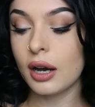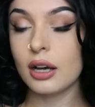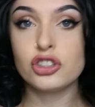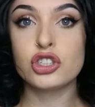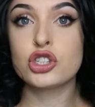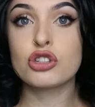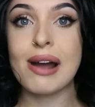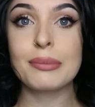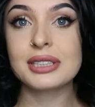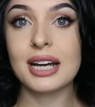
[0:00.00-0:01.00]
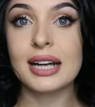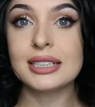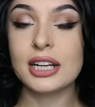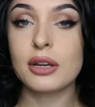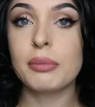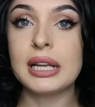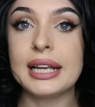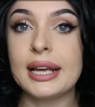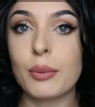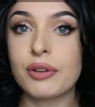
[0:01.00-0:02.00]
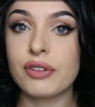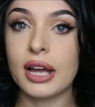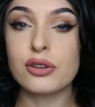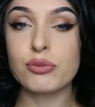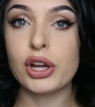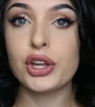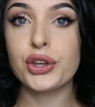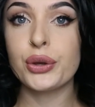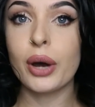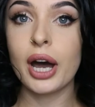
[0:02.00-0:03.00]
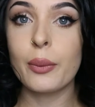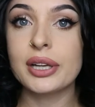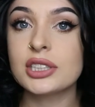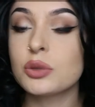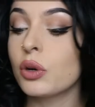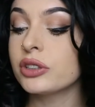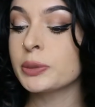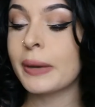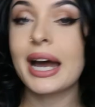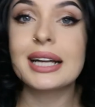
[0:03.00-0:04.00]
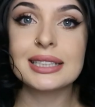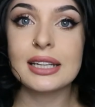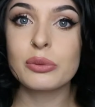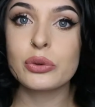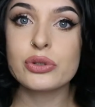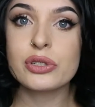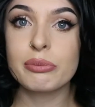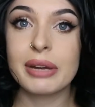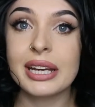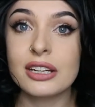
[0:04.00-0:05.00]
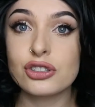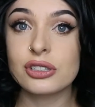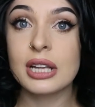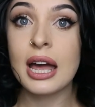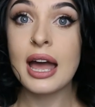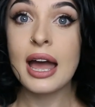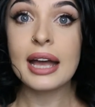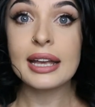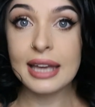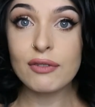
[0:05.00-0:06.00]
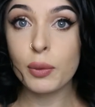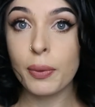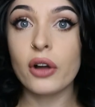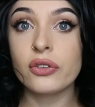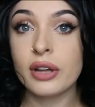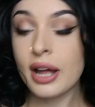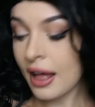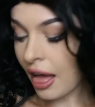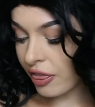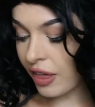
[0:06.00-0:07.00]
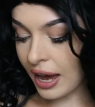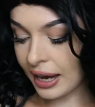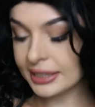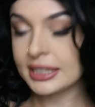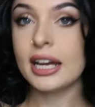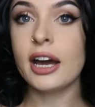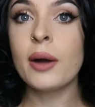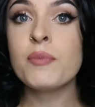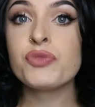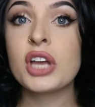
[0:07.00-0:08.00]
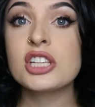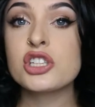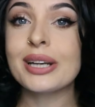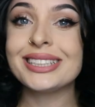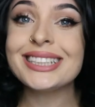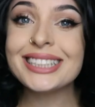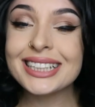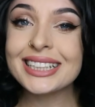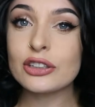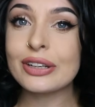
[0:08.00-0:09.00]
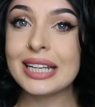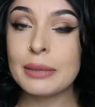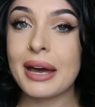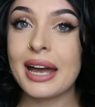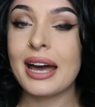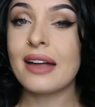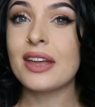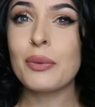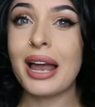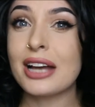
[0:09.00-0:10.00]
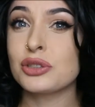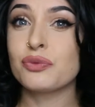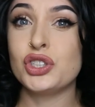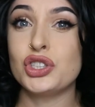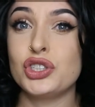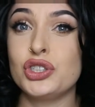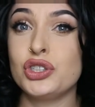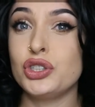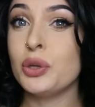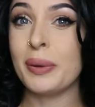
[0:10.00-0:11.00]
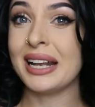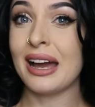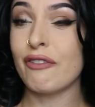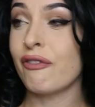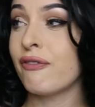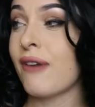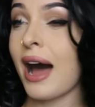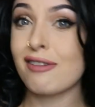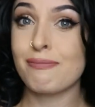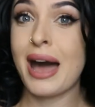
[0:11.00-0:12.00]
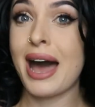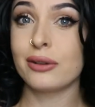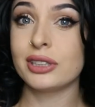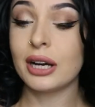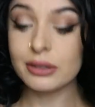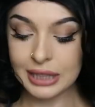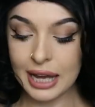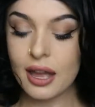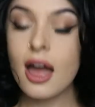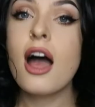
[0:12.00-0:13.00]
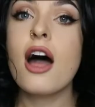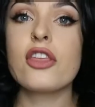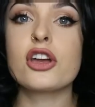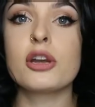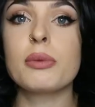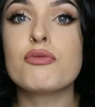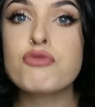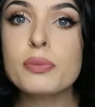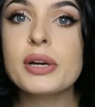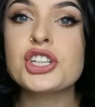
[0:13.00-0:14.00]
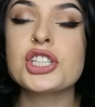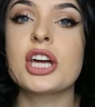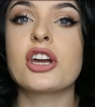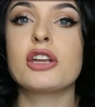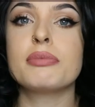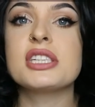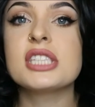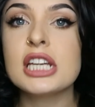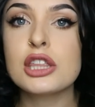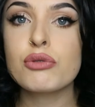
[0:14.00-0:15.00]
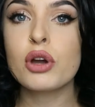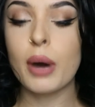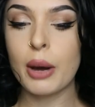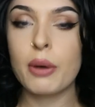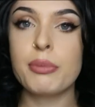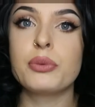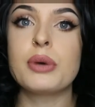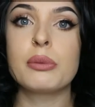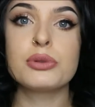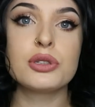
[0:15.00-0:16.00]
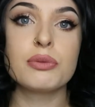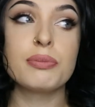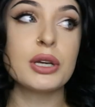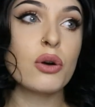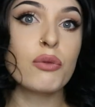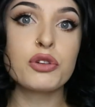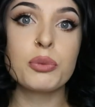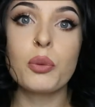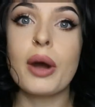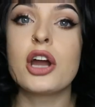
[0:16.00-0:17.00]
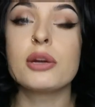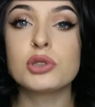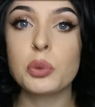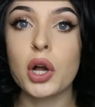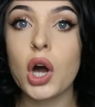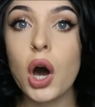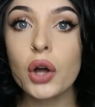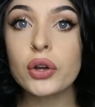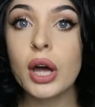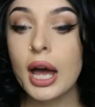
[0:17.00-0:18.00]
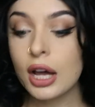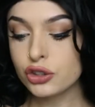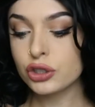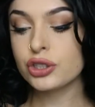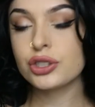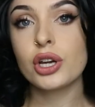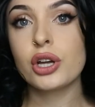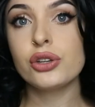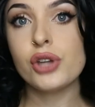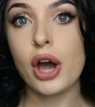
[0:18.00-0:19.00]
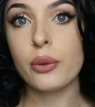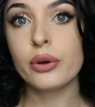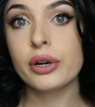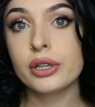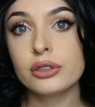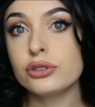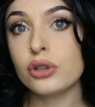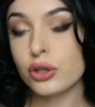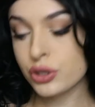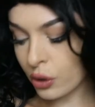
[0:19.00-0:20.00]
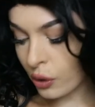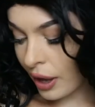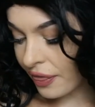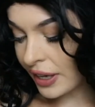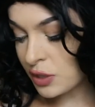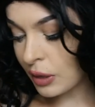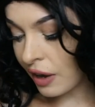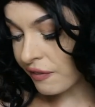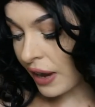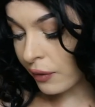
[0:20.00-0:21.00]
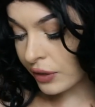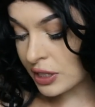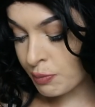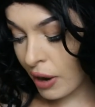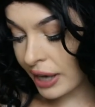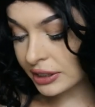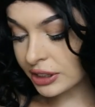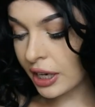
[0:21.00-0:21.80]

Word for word: I just scrapped that idea completely and went for like some really cute high-waisted ones, but I had to get them custom made. I just gave up on that idea. So I did see these on eBay, and they were like something stupid like five pound, and I was like, they're going to be rubbish, they're going to be see-through, I won't be able to be comfortable wearing them to a con. Just no, not at all. And that's when I found this brand.